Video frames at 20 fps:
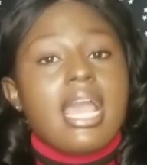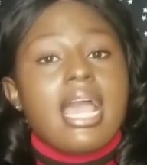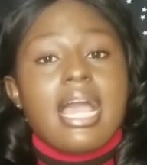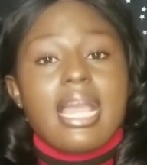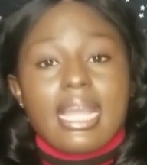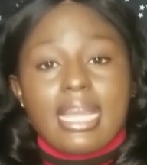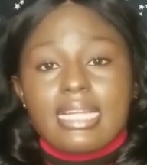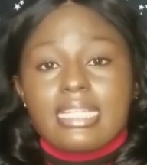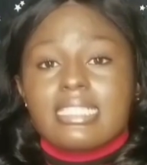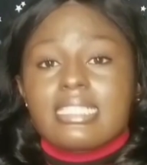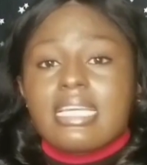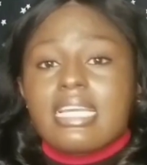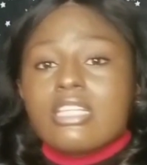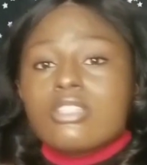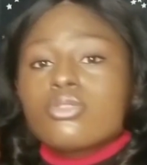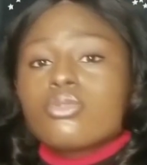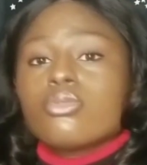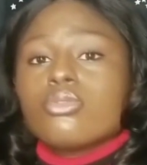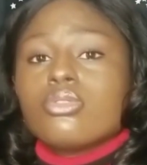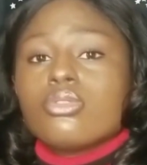I can decide
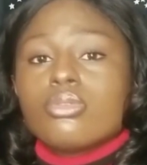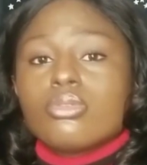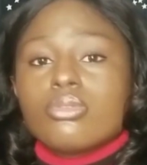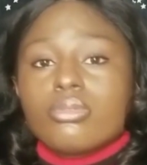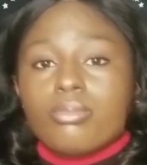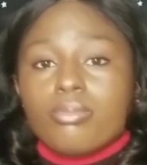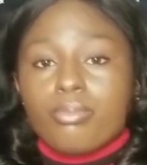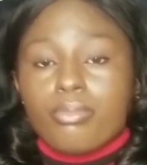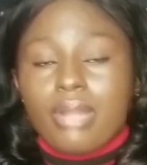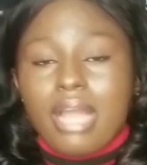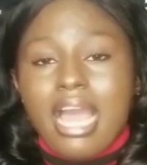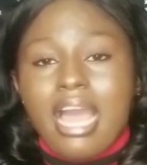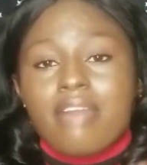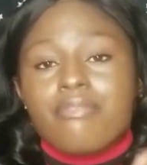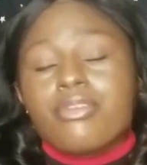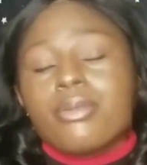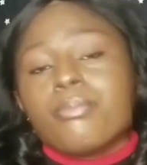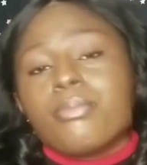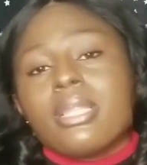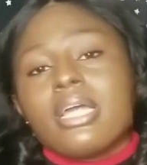to have
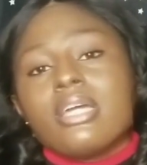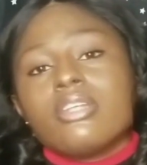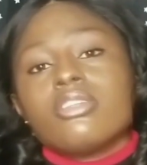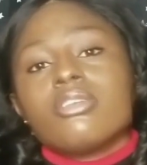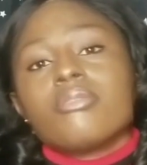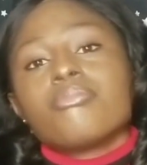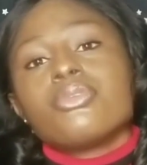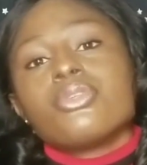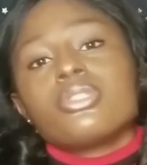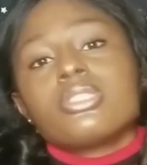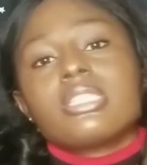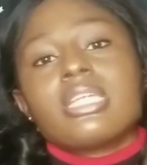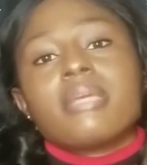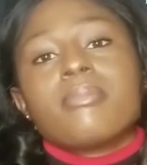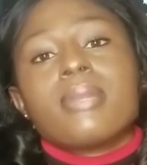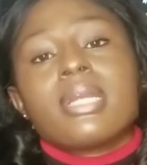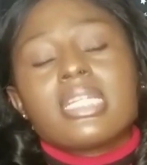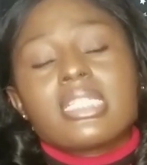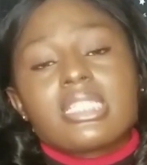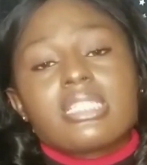a plan on building an
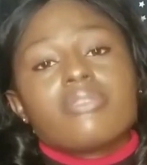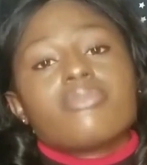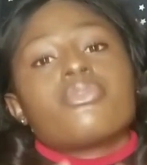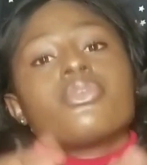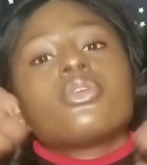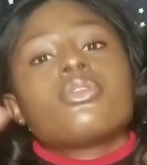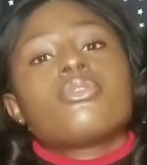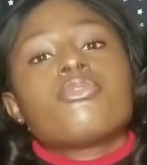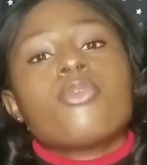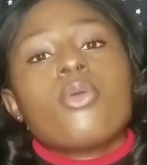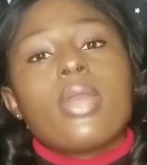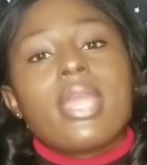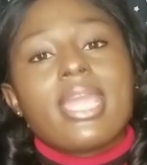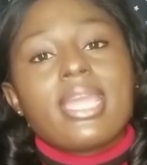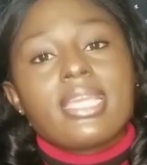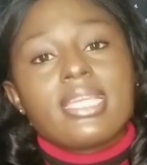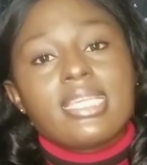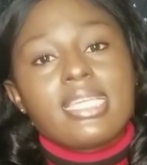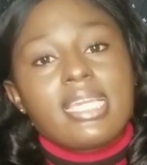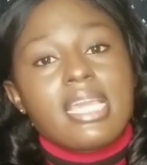emergency fund for
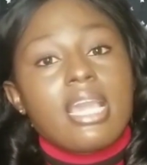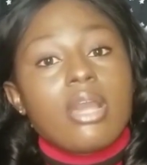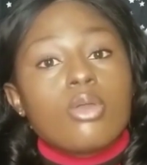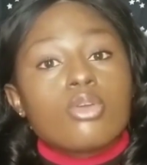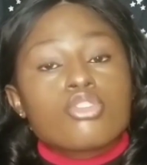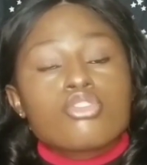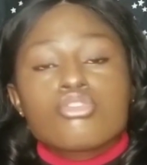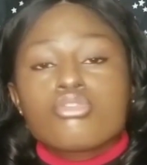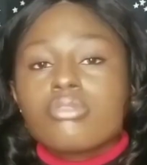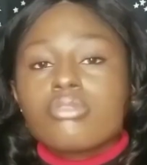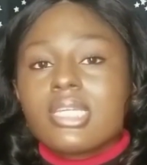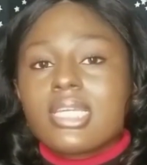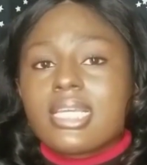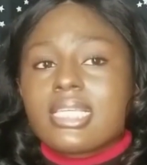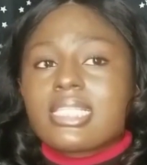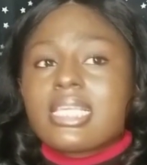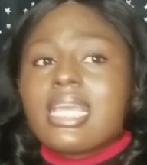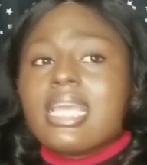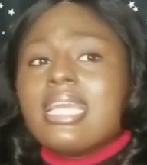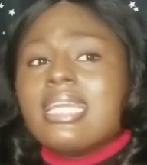a year or 2 years.